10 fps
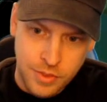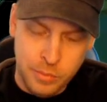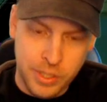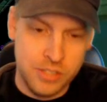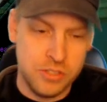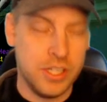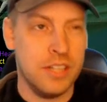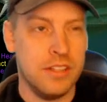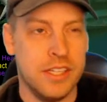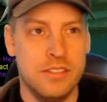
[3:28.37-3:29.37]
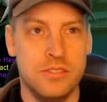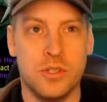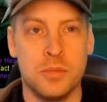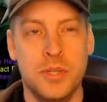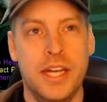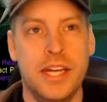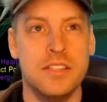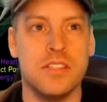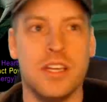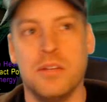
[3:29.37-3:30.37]
because you got like normal
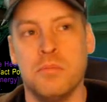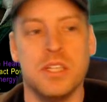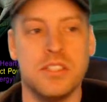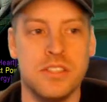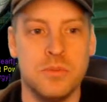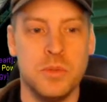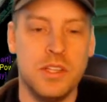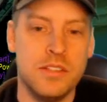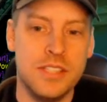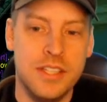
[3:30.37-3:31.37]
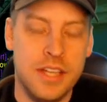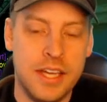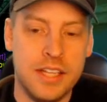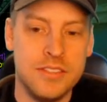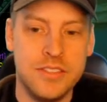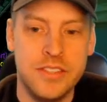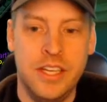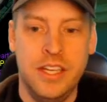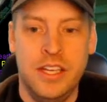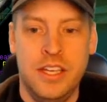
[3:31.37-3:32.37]
ads kind of mixed in with elite ads.
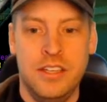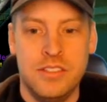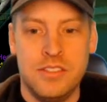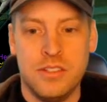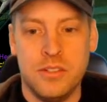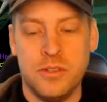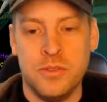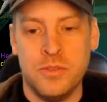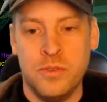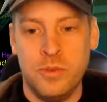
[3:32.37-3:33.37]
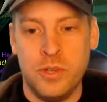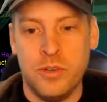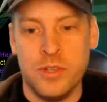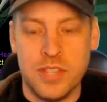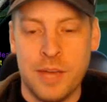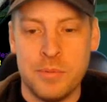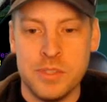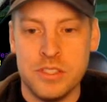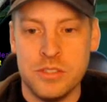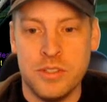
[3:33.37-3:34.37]
So what always
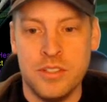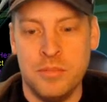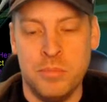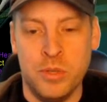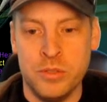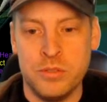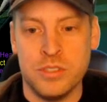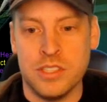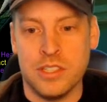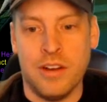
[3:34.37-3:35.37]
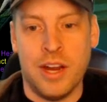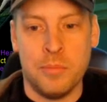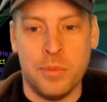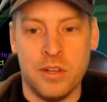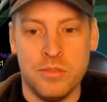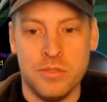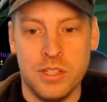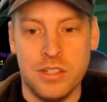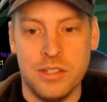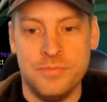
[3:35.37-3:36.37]
happens is you end up bolstering the crap out
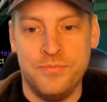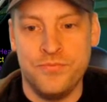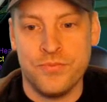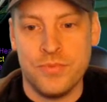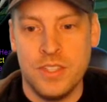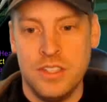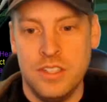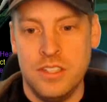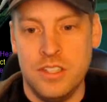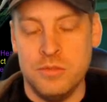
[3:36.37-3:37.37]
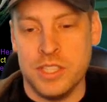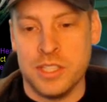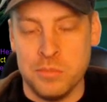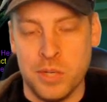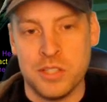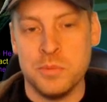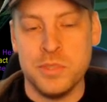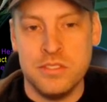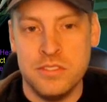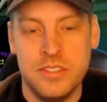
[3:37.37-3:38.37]
of like a
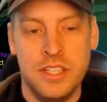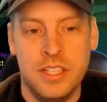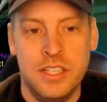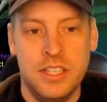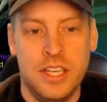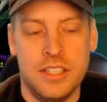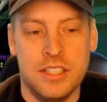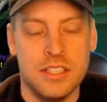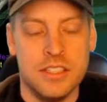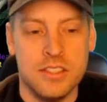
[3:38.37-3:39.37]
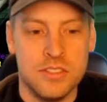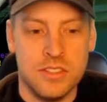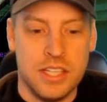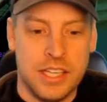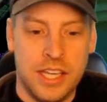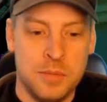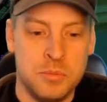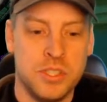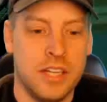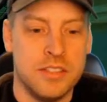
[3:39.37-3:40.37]
marksman, and then his like aim
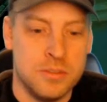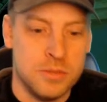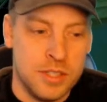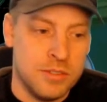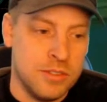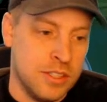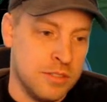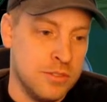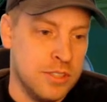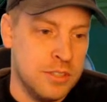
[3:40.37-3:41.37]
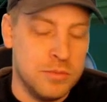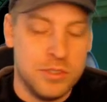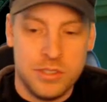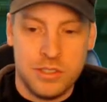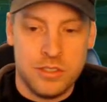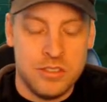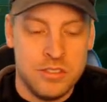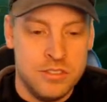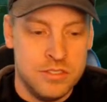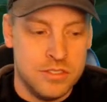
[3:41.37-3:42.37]
shots or whatever like really hurt.
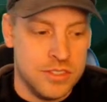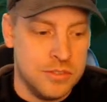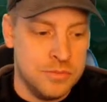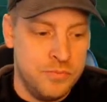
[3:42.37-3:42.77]
So